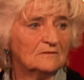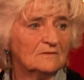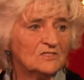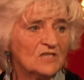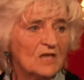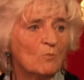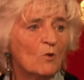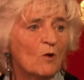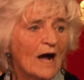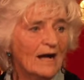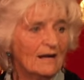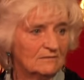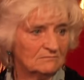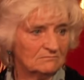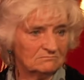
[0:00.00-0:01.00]
c'est moi.
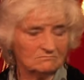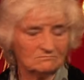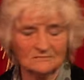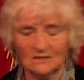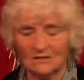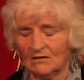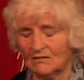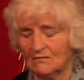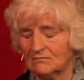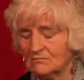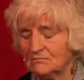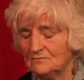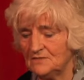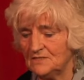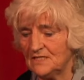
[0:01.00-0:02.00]
Oh,
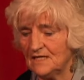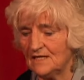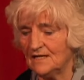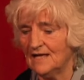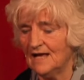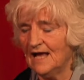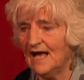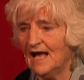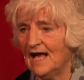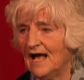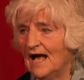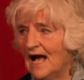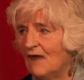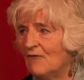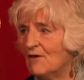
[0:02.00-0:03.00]

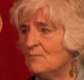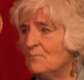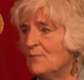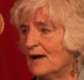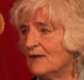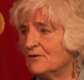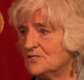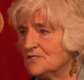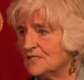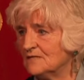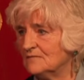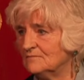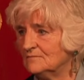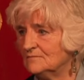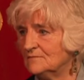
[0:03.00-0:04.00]
how embarrassing.
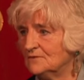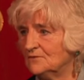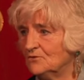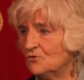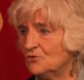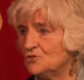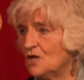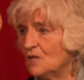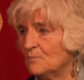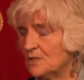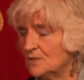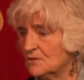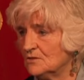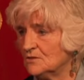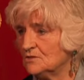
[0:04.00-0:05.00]
Good job my
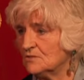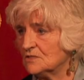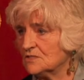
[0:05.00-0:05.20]
daughter